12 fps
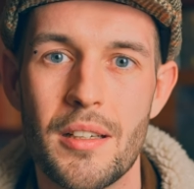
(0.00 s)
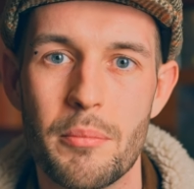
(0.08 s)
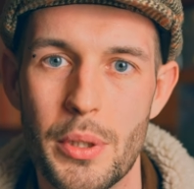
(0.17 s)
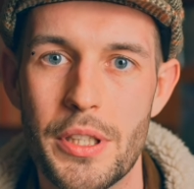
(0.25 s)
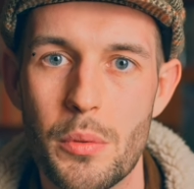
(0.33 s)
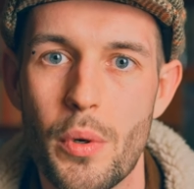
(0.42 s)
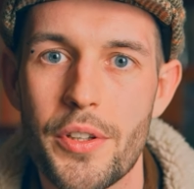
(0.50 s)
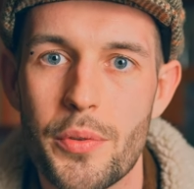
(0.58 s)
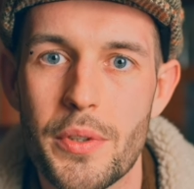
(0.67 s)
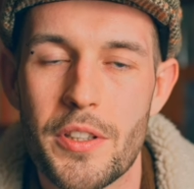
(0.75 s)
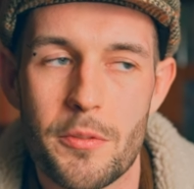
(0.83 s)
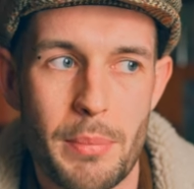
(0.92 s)
but you want
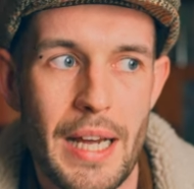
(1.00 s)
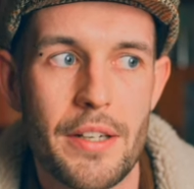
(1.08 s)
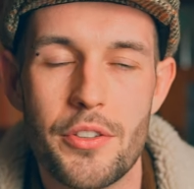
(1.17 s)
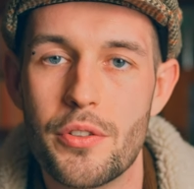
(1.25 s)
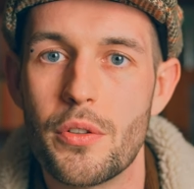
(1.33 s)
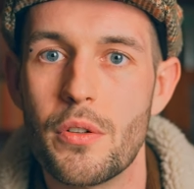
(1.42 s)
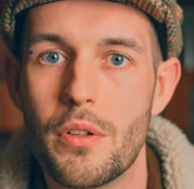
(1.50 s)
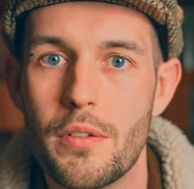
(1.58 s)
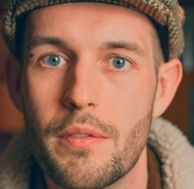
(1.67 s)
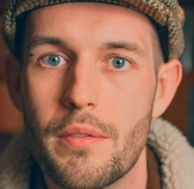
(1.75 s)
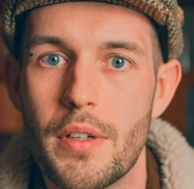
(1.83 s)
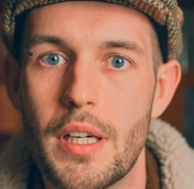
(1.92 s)
to expand
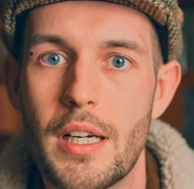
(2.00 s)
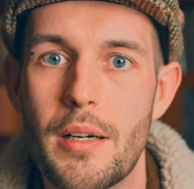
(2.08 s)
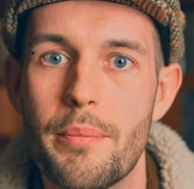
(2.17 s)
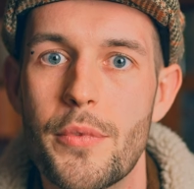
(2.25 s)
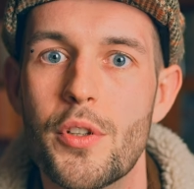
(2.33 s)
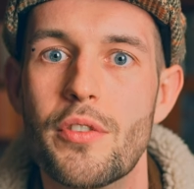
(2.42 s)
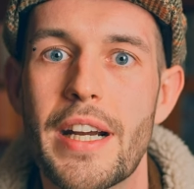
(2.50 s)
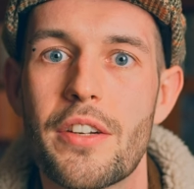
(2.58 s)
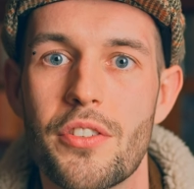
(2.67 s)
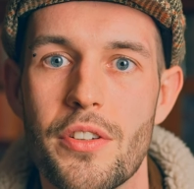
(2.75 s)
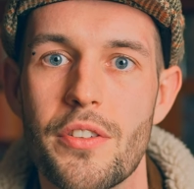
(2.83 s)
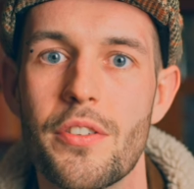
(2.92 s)
your um,
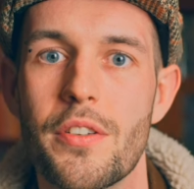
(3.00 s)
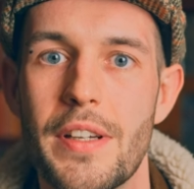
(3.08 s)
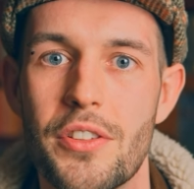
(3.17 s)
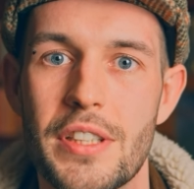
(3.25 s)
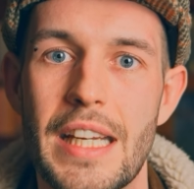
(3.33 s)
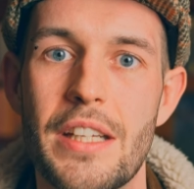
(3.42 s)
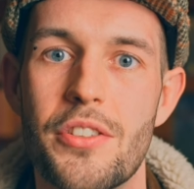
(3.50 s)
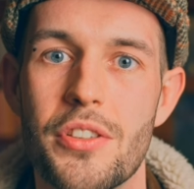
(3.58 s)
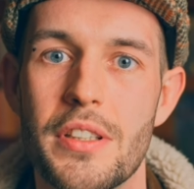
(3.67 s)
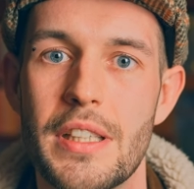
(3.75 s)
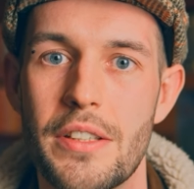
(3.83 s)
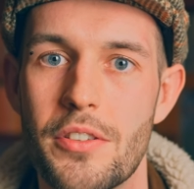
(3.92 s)
directions of
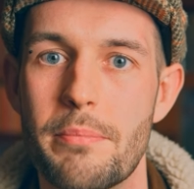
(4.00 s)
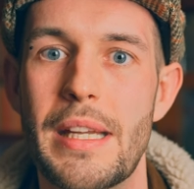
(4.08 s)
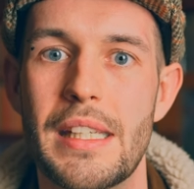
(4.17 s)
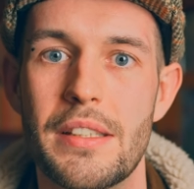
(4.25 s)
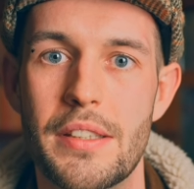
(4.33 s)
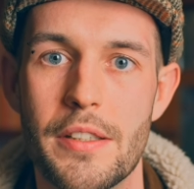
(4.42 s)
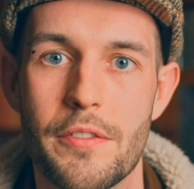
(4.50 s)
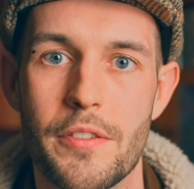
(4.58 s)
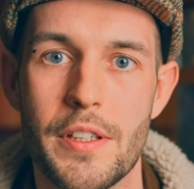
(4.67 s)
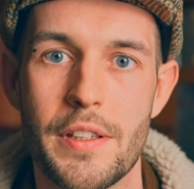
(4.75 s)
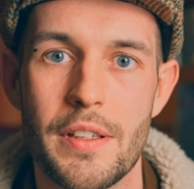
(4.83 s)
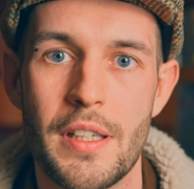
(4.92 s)
education into many
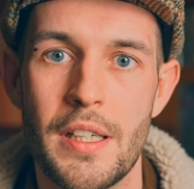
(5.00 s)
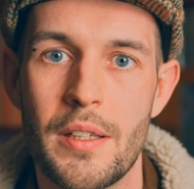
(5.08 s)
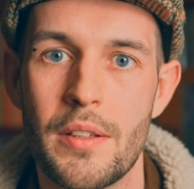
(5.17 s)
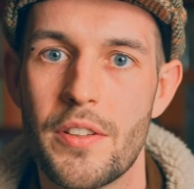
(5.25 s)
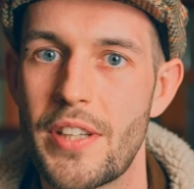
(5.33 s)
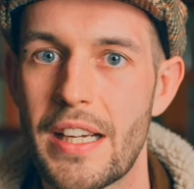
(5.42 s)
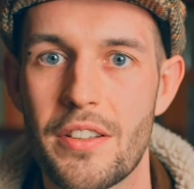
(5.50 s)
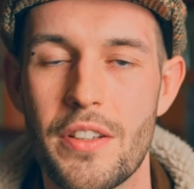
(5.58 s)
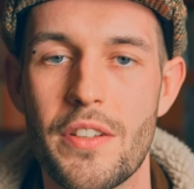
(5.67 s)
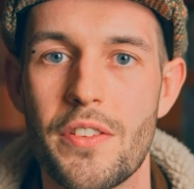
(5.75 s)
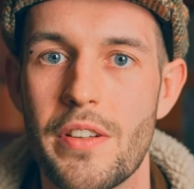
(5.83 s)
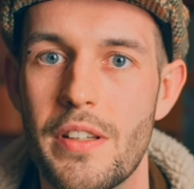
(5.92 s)
different
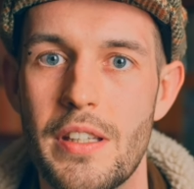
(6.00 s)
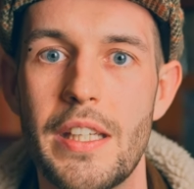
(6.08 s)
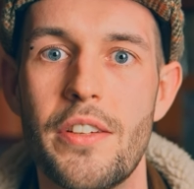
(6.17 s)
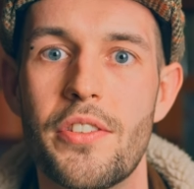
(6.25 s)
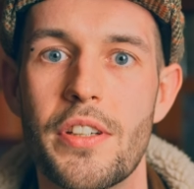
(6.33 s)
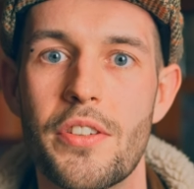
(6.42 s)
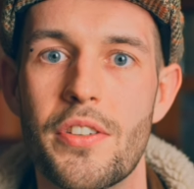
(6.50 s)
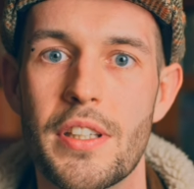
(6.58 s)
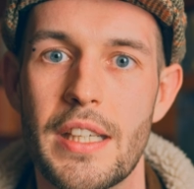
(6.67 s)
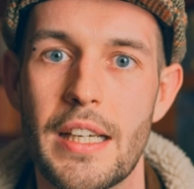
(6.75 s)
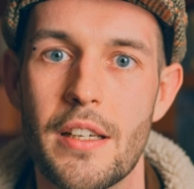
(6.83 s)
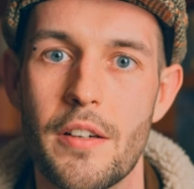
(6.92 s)
sectors and niches to
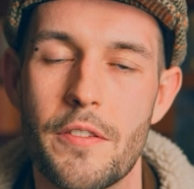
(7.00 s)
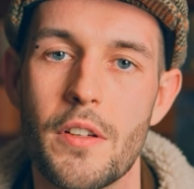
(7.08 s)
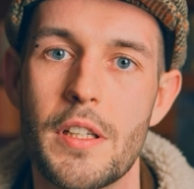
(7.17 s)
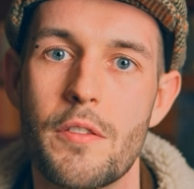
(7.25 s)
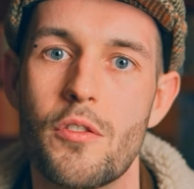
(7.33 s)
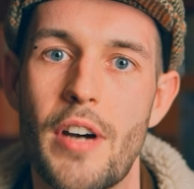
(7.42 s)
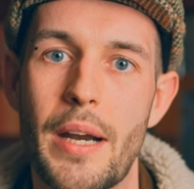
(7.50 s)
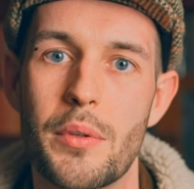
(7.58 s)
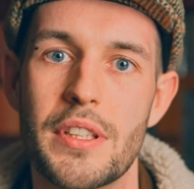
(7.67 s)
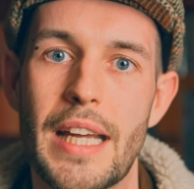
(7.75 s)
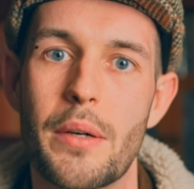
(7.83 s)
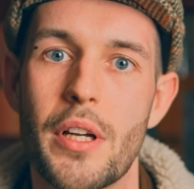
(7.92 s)
get a fully
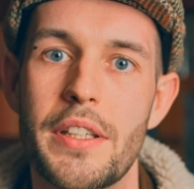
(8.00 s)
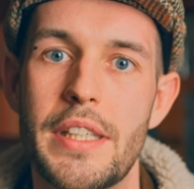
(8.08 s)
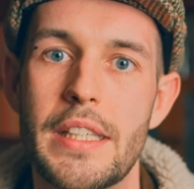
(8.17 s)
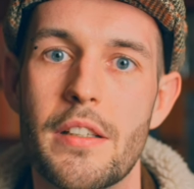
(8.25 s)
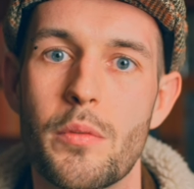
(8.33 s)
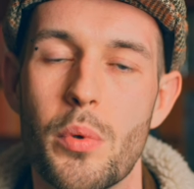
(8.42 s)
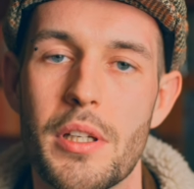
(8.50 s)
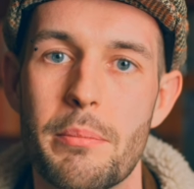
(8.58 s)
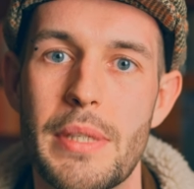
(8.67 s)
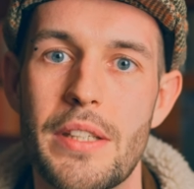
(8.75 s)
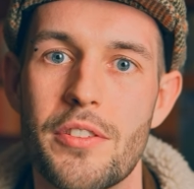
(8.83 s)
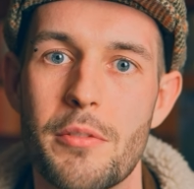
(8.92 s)
rounded out idea of what it
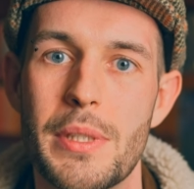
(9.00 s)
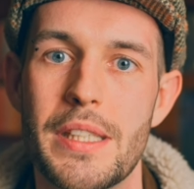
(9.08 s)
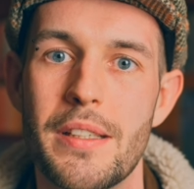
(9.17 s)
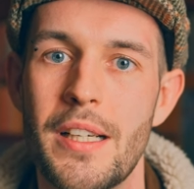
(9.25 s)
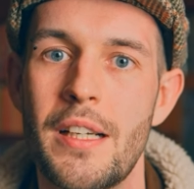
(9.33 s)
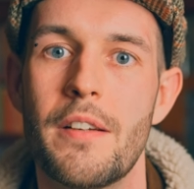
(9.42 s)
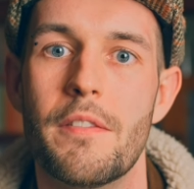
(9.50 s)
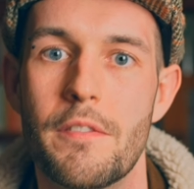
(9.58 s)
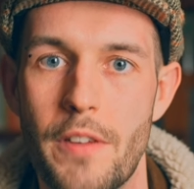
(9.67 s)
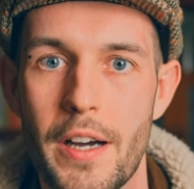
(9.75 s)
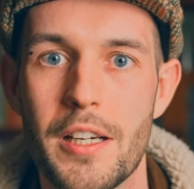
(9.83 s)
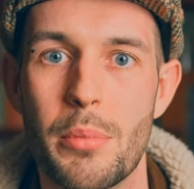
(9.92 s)
means to be
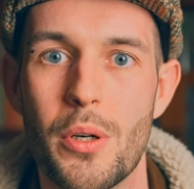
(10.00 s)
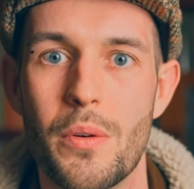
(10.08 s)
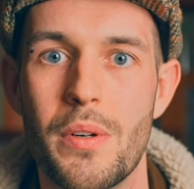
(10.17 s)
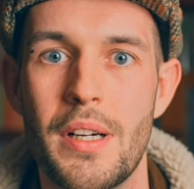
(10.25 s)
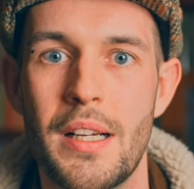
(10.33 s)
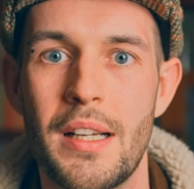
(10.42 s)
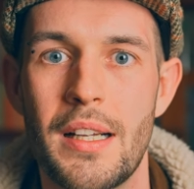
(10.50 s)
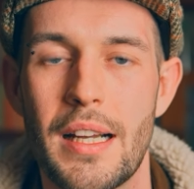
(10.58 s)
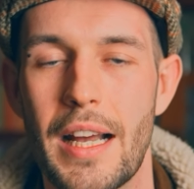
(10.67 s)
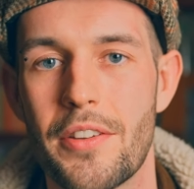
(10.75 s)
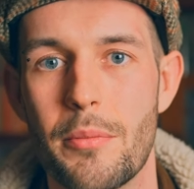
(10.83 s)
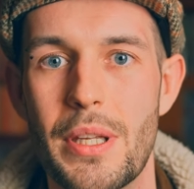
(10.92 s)
viable
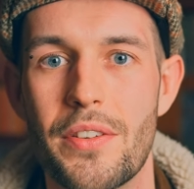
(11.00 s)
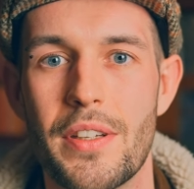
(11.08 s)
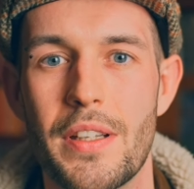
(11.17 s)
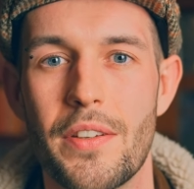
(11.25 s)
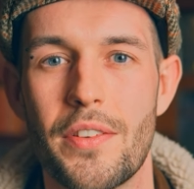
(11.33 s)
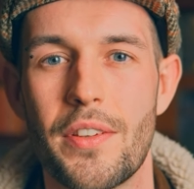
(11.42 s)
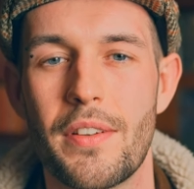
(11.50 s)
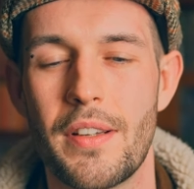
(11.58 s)
as a business.